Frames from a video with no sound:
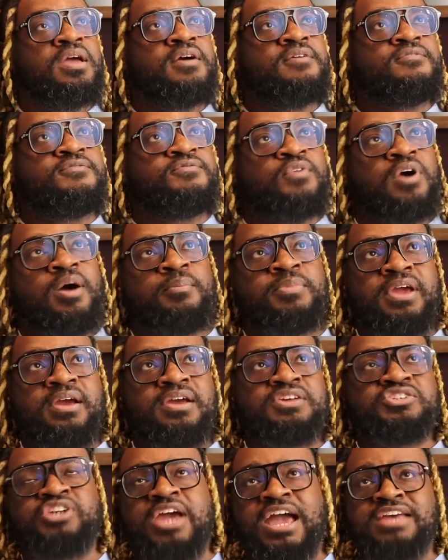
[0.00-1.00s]
from
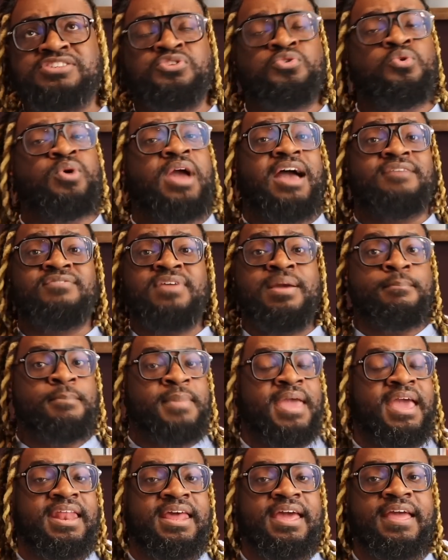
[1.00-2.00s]
Darius Jackson who have
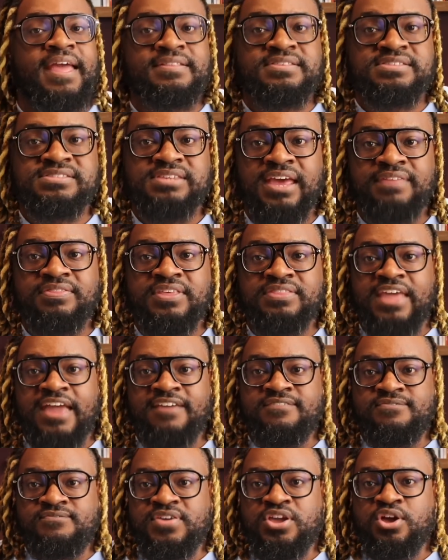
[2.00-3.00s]
admitted and said that
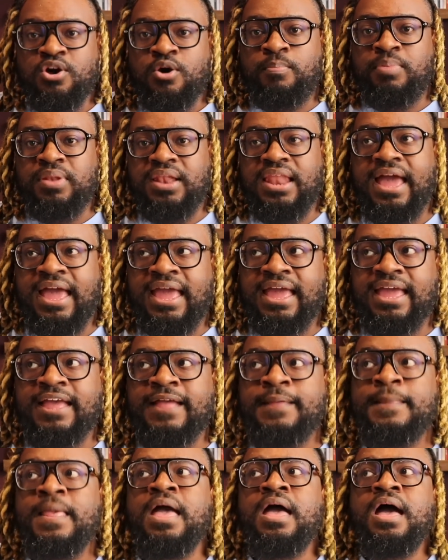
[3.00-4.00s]
they feel
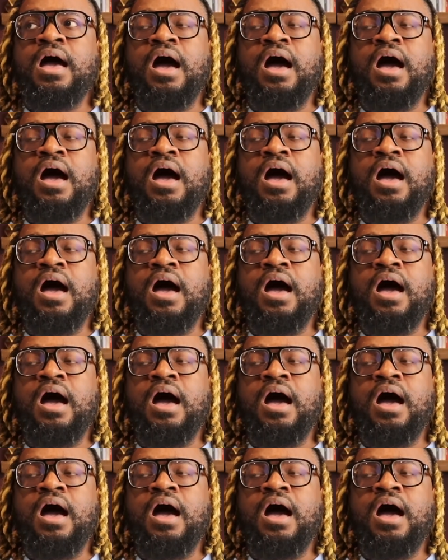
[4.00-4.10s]
played,